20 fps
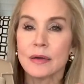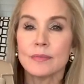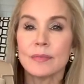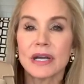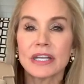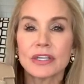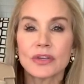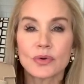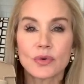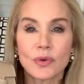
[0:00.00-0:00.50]

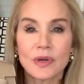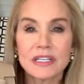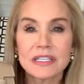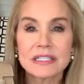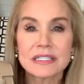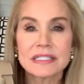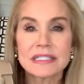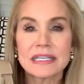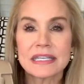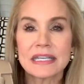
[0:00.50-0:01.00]
but you're going to
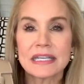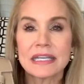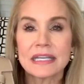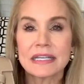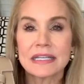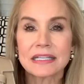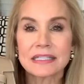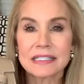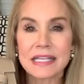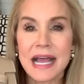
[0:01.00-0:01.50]
see
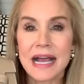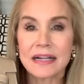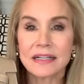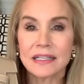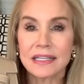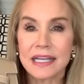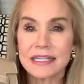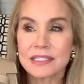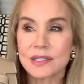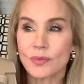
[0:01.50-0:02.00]
it
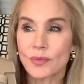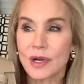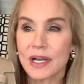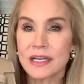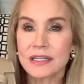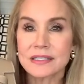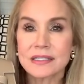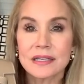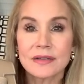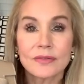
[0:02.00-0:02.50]
exactly as it
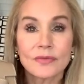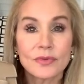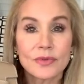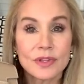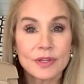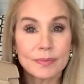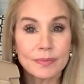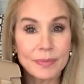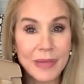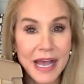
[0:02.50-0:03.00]
was for
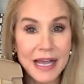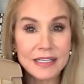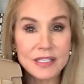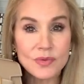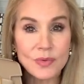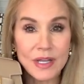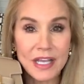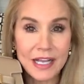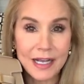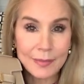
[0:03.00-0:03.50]
the
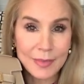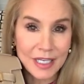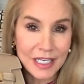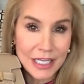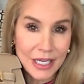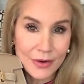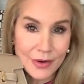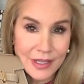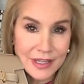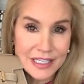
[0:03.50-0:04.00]
past week. I've been
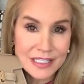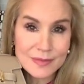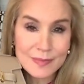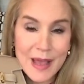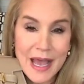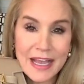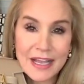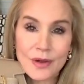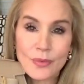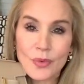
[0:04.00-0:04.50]
carrying this
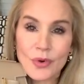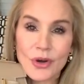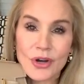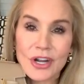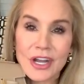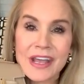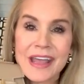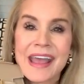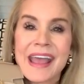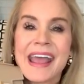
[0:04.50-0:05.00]
bag at
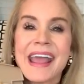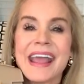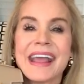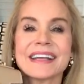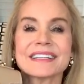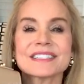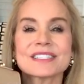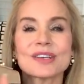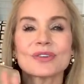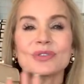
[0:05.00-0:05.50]
work.
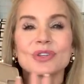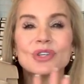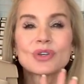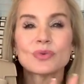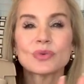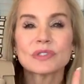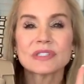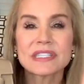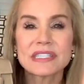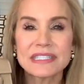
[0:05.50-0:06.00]
And so you
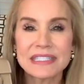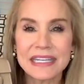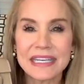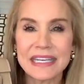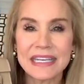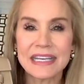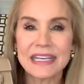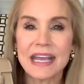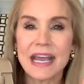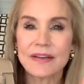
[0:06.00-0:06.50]
will
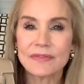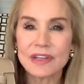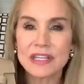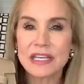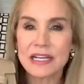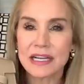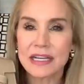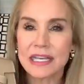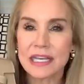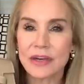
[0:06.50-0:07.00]
see
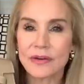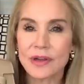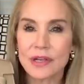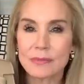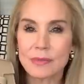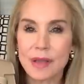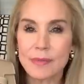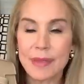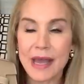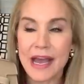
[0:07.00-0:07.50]
everything I carry
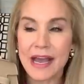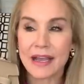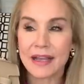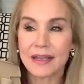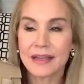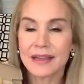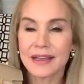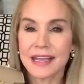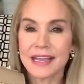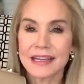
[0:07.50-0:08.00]
in my
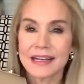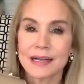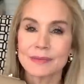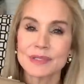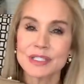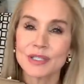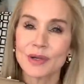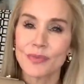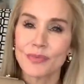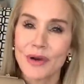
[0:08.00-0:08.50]
bag. And I'm
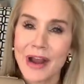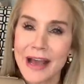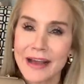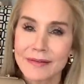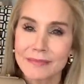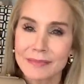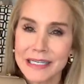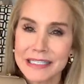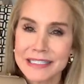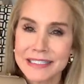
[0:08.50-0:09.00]
so proud
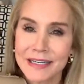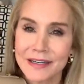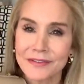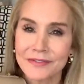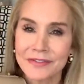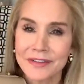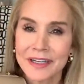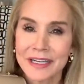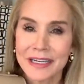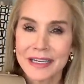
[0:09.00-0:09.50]
of
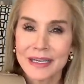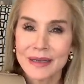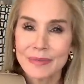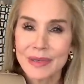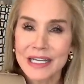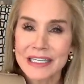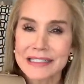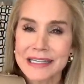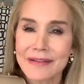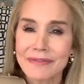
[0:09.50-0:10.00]
myself
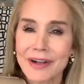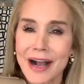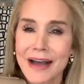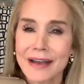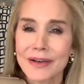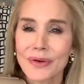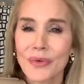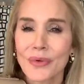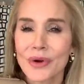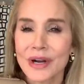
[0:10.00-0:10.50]
because I've
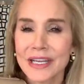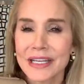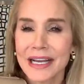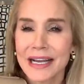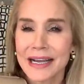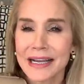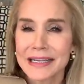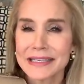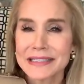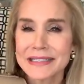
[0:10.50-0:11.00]
gotten
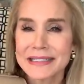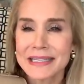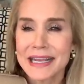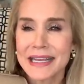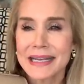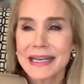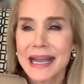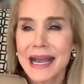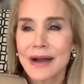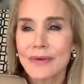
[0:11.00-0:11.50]
organized.
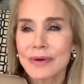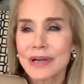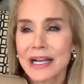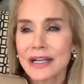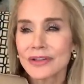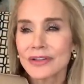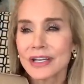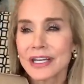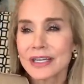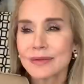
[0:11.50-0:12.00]
And now when I
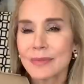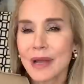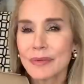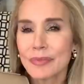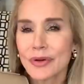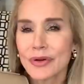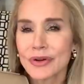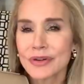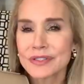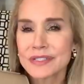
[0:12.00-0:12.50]
look in my
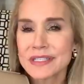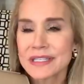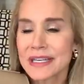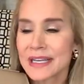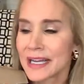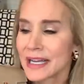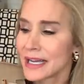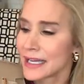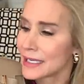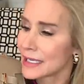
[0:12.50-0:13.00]
purse,
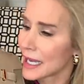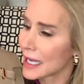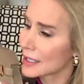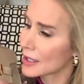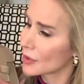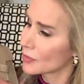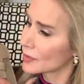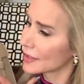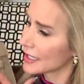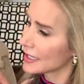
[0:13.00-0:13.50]
not
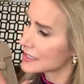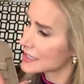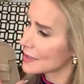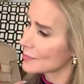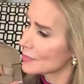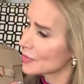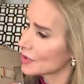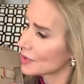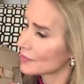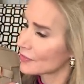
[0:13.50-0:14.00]
only is
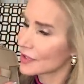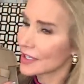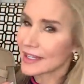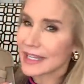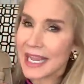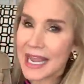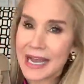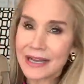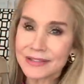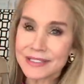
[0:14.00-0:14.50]
it beautiful on
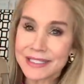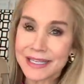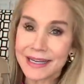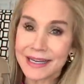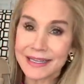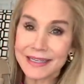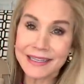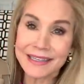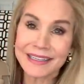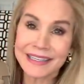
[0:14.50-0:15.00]
the
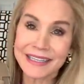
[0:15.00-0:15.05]
outside,